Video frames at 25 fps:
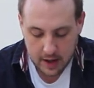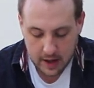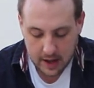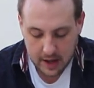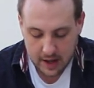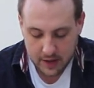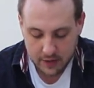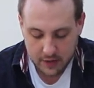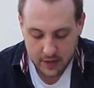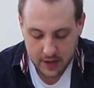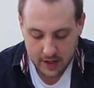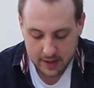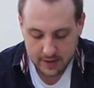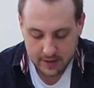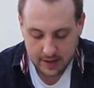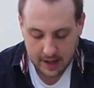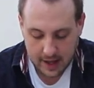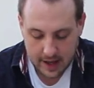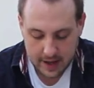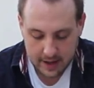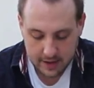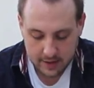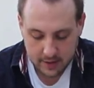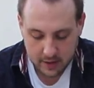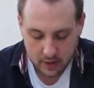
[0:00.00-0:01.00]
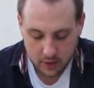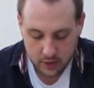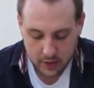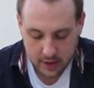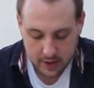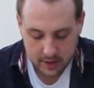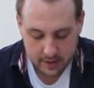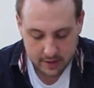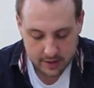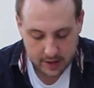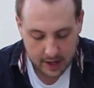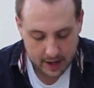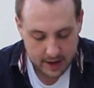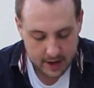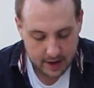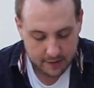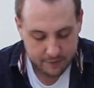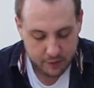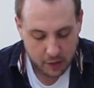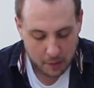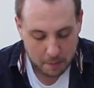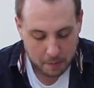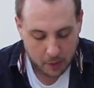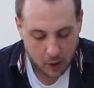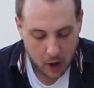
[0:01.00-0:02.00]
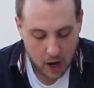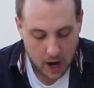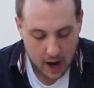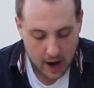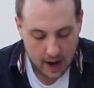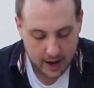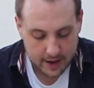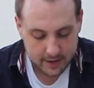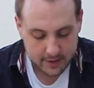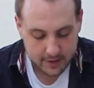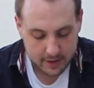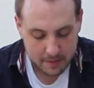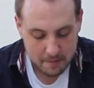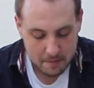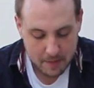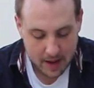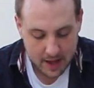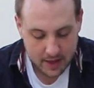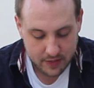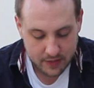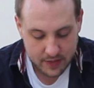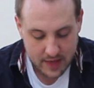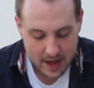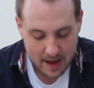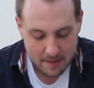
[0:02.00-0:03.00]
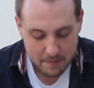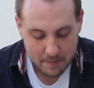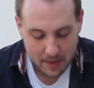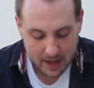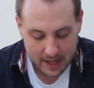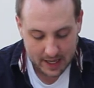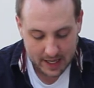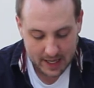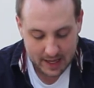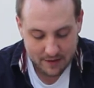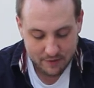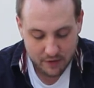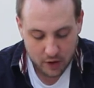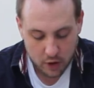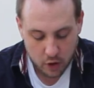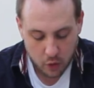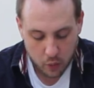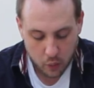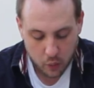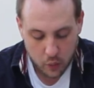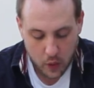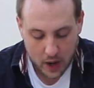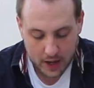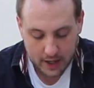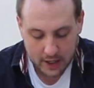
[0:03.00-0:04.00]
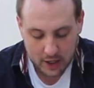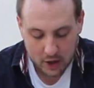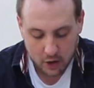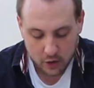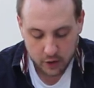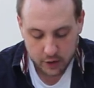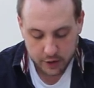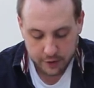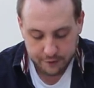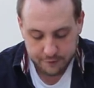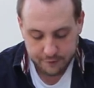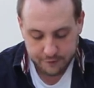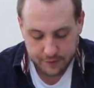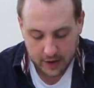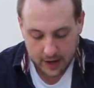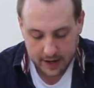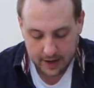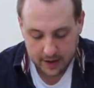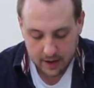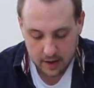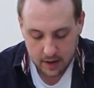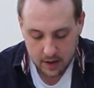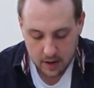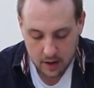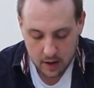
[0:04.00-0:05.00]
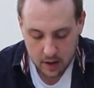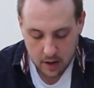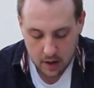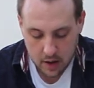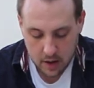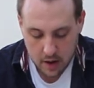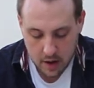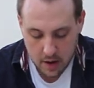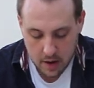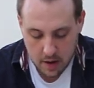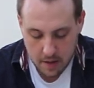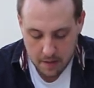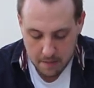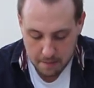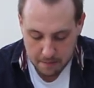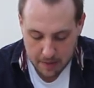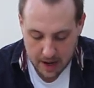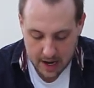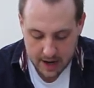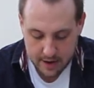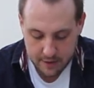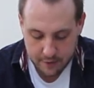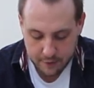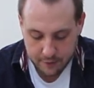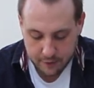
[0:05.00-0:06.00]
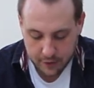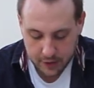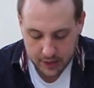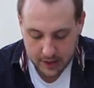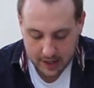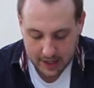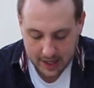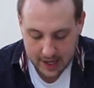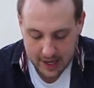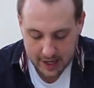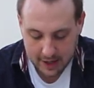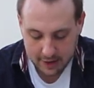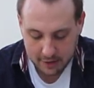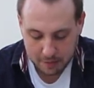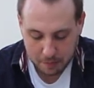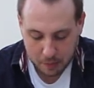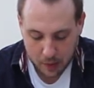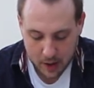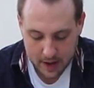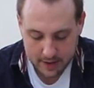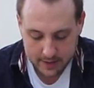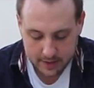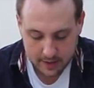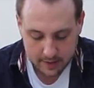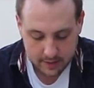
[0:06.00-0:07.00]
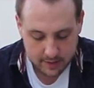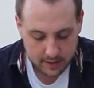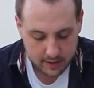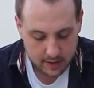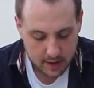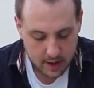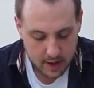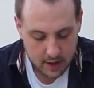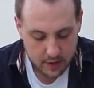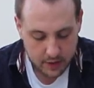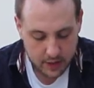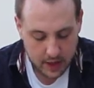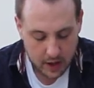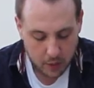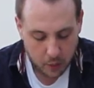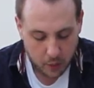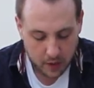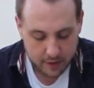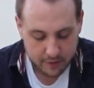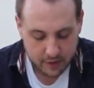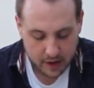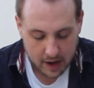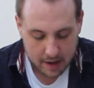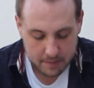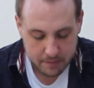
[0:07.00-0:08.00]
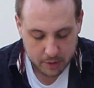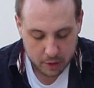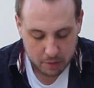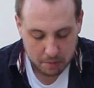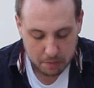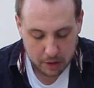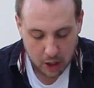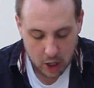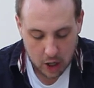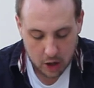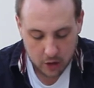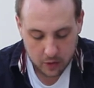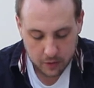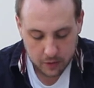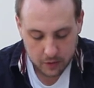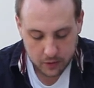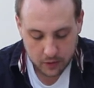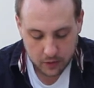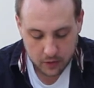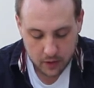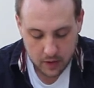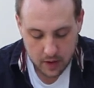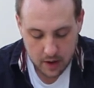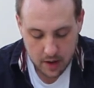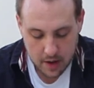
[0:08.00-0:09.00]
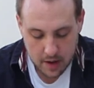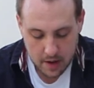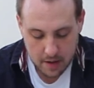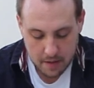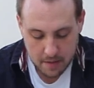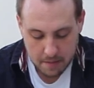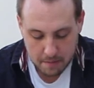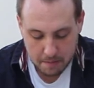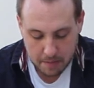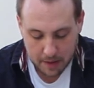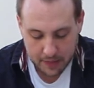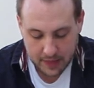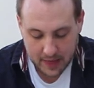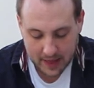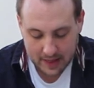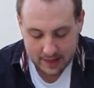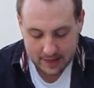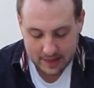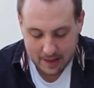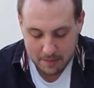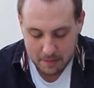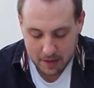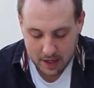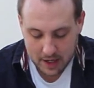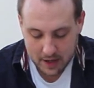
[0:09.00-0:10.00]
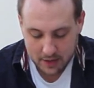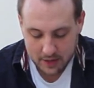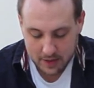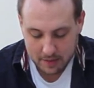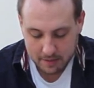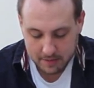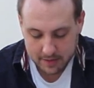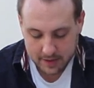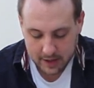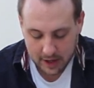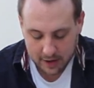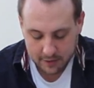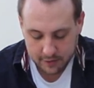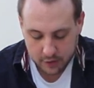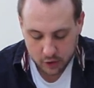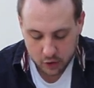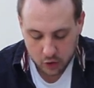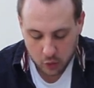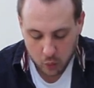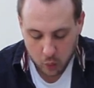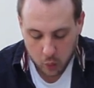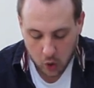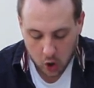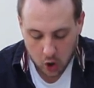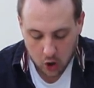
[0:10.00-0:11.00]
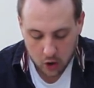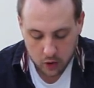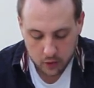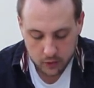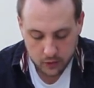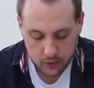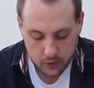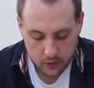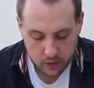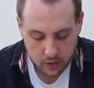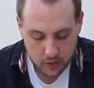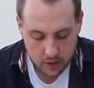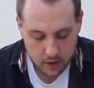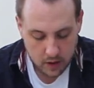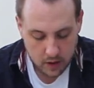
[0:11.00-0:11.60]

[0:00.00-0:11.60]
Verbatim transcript: In this case, the sight of the prize made them even readier to fight. But for the king's presence, they would have come to blows. But they limited themselves to words.